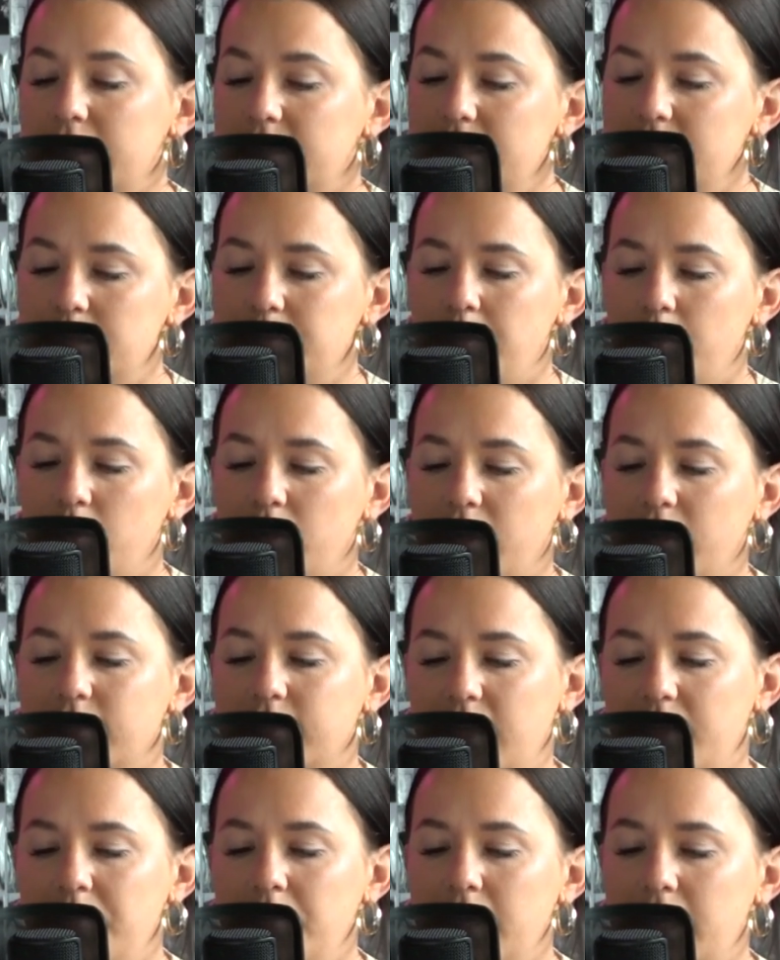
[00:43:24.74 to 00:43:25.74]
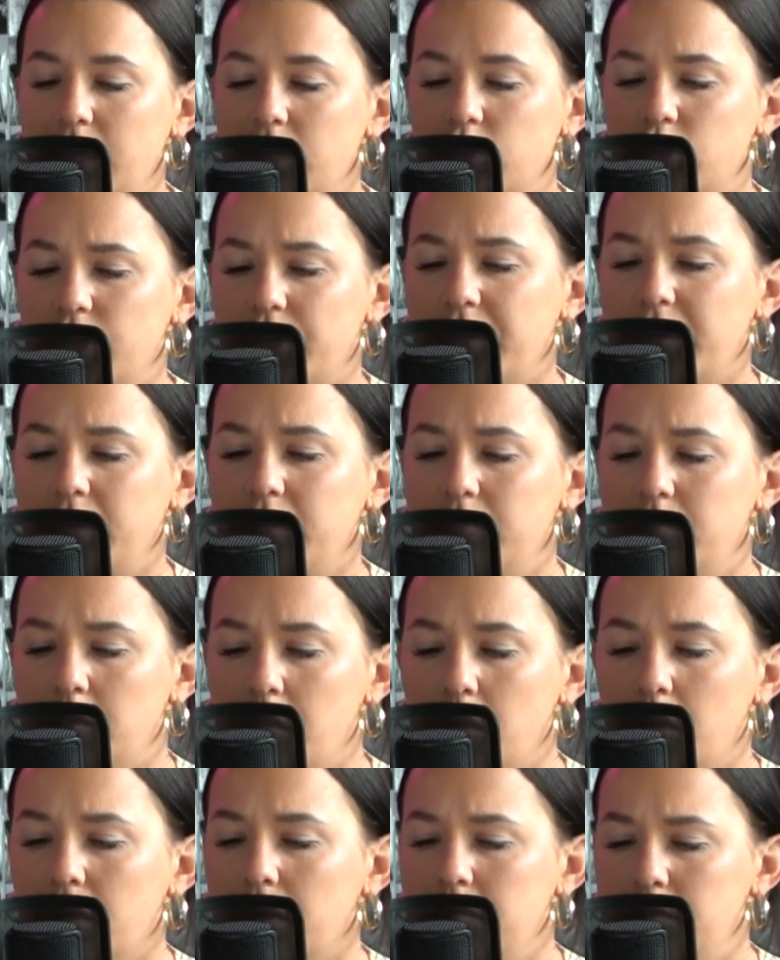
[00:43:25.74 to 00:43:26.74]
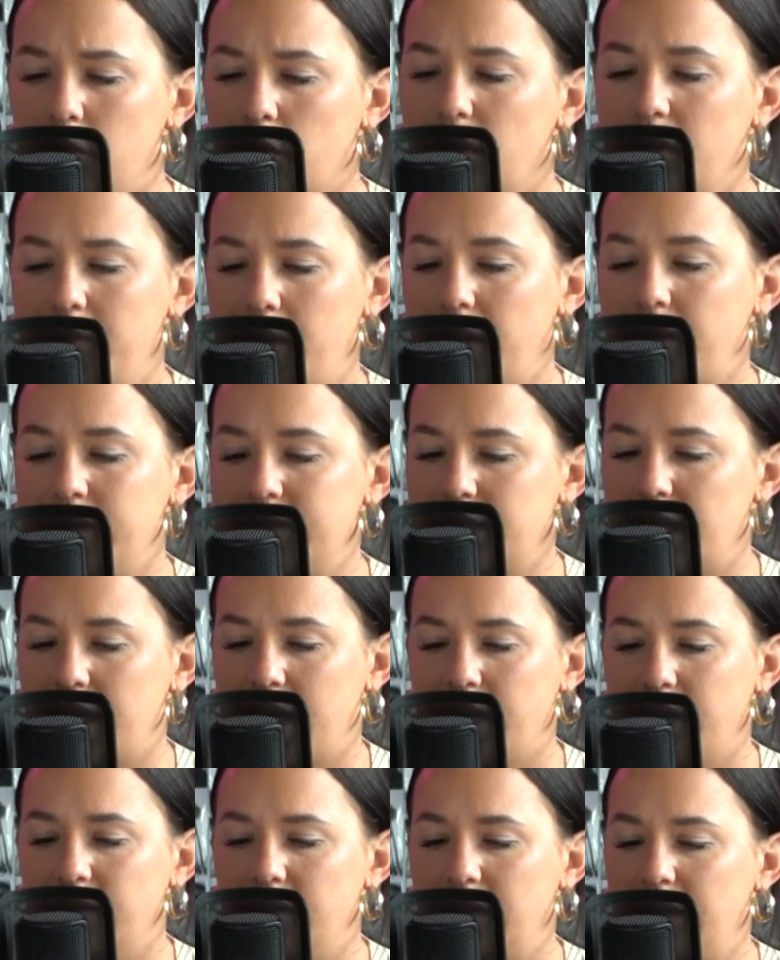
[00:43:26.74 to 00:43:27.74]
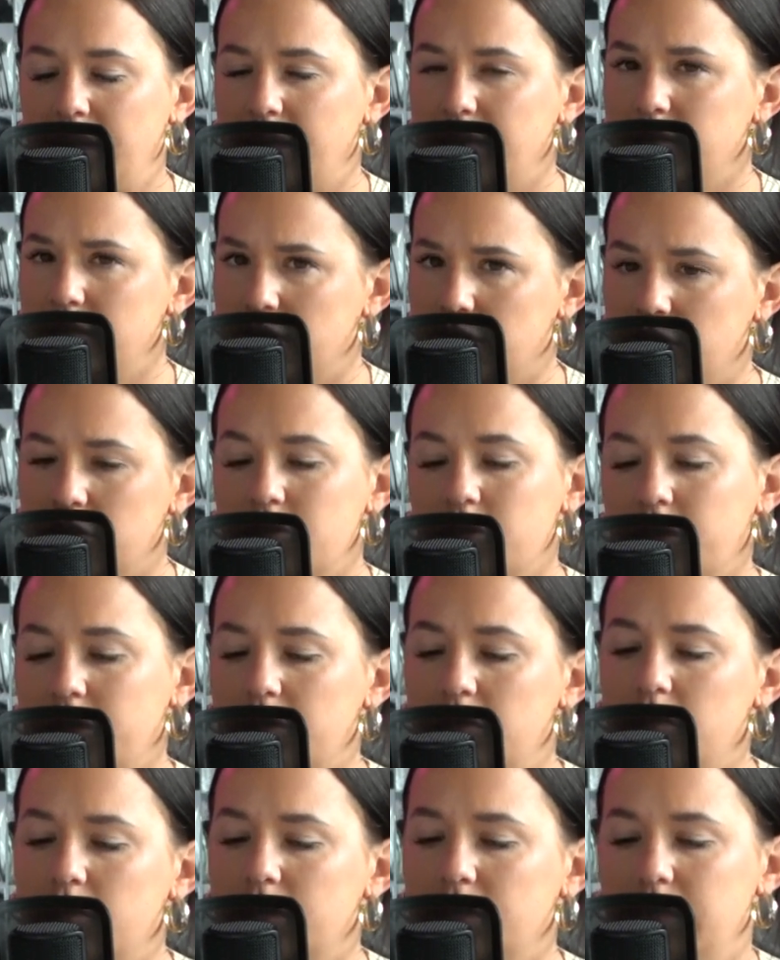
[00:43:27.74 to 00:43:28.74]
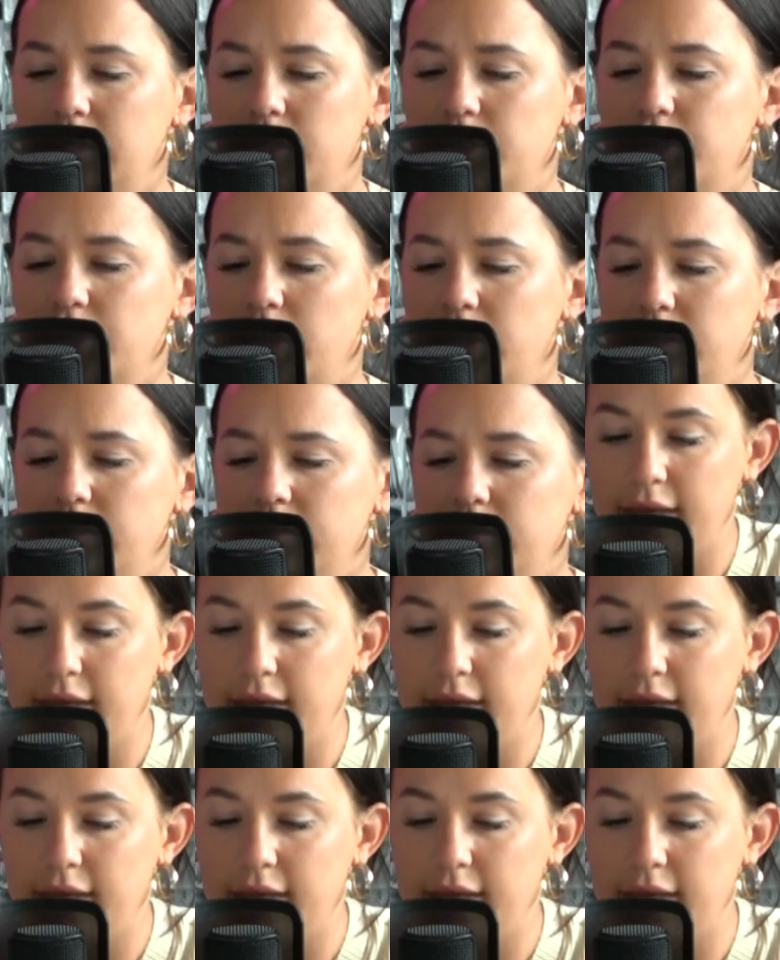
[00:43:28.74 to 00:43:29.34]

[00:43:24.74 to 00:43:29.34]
at this point, Dave began sharing more and more about his aunt and her critical condition.